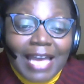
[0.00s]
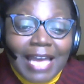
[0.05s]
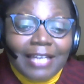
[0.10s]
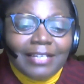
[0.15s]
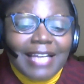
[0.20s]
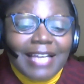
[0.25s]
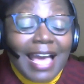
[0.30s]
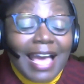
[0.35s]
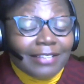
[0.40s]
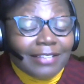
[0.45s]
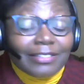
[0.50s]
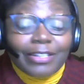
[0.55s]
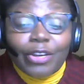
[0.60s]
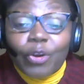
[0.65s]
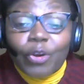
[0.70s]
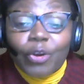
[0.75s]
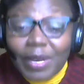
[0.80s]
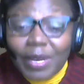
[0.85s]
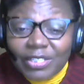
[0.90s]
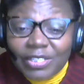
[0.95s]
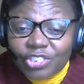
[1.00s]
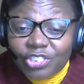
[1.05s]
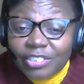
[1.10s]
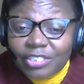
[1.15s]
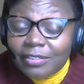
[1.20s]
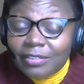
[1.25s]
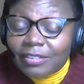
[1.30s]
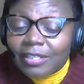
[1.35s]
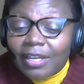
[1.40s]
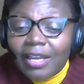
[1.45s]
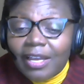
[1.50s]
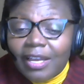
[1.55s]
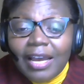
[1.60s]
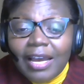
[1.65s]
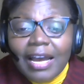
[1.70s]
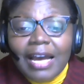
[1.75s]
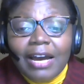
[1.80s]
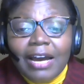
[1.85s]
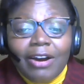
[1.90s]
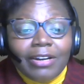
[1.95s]
and asking questions
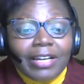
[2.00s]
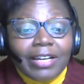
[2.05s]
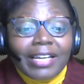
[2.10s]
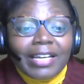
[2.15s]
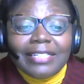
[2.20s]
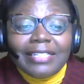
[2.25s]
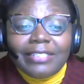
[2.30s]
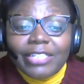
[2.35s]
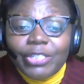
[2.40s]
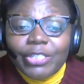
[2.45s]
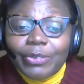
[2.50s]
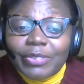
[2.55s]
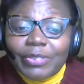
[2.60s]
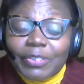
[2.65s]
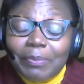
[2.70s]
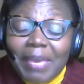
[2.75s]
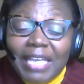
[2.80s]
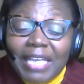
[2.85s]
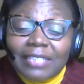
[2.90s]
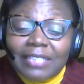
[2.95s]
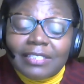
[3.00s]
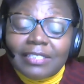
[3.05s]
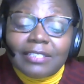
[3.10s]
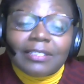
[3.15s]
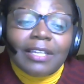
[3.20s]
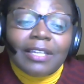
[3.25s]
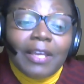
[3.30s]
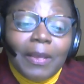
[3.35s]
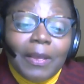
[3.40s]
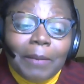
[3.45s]
on a continuous basis,